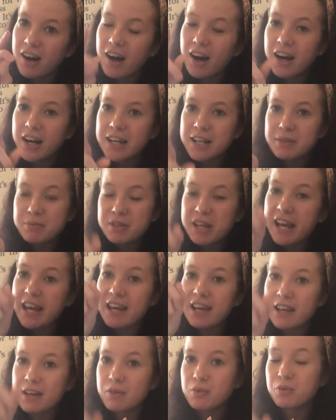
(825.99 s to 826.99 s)
I am
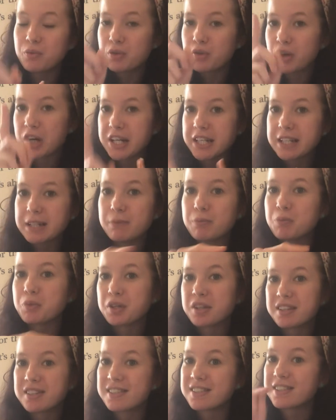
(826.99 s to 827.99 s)
taking all the credit,
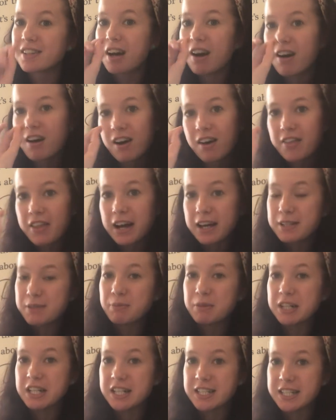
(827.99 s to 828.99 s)
because that is
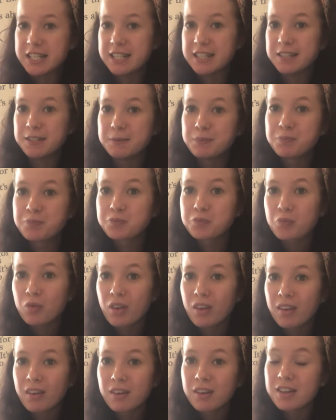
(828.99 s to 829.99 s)
my idea,
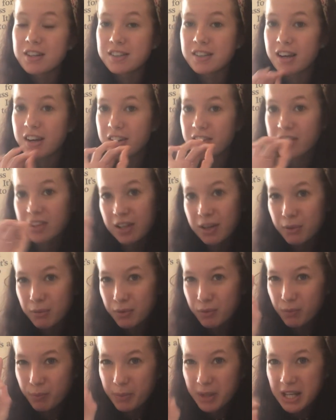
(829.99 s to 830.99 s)
because I think it
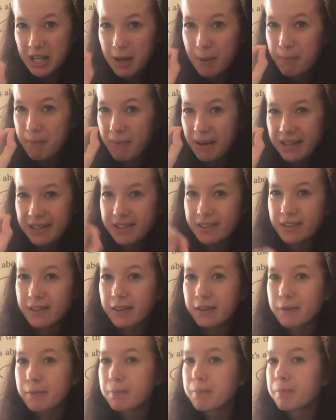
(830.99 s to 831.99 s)
would be
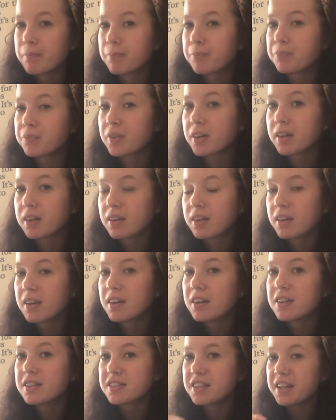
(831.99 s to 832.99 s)
amazing.
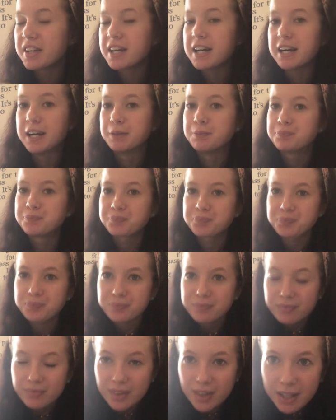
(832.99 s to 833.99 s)
So yeah,
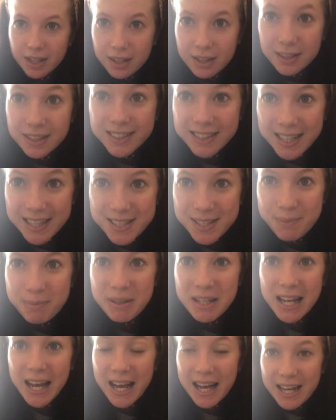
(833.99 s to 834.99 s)
that's
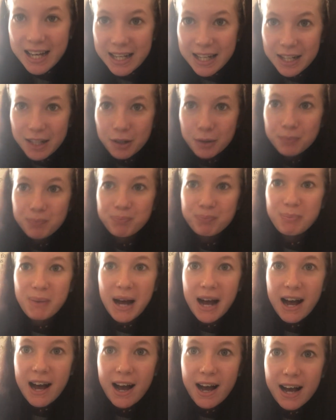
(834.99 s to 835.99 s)
me out.
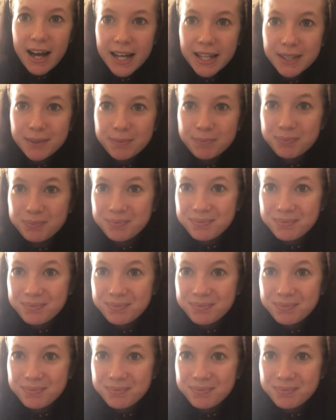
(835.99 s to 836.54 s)
Bye.